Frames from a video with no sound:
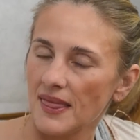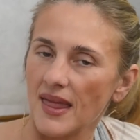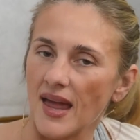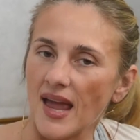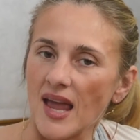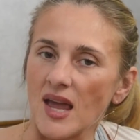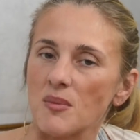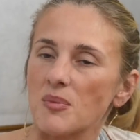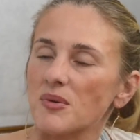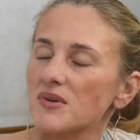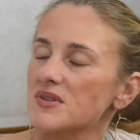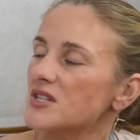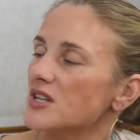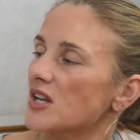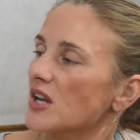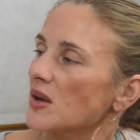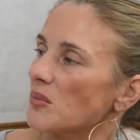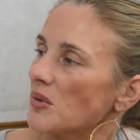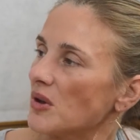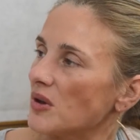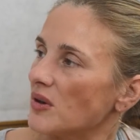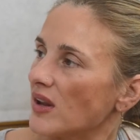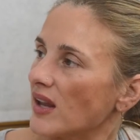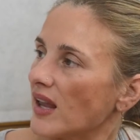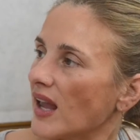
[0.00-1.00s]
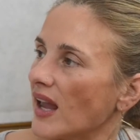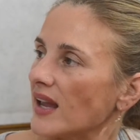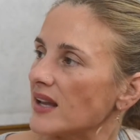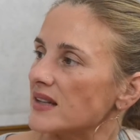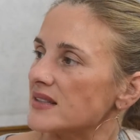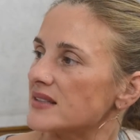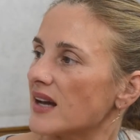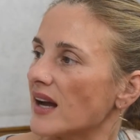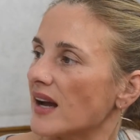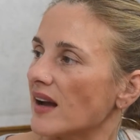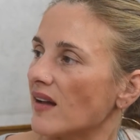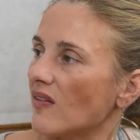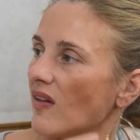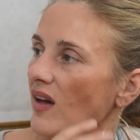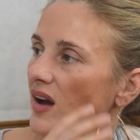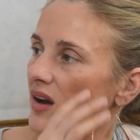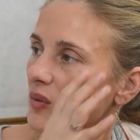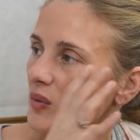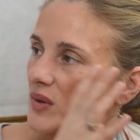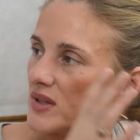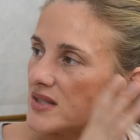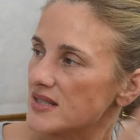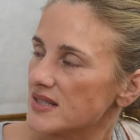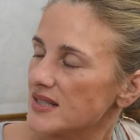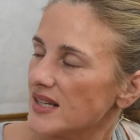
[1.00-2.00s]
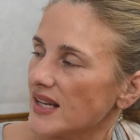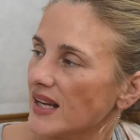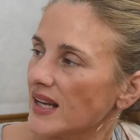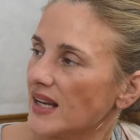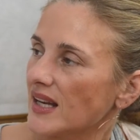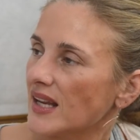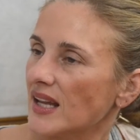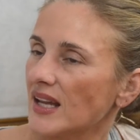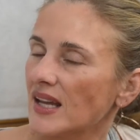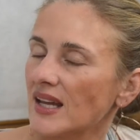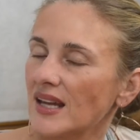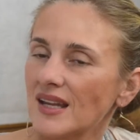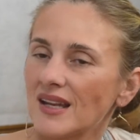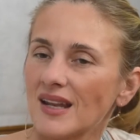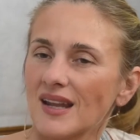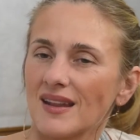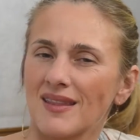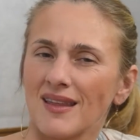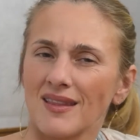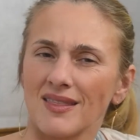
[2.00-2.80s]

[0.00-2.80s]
able to communicate and dialogue what's needed,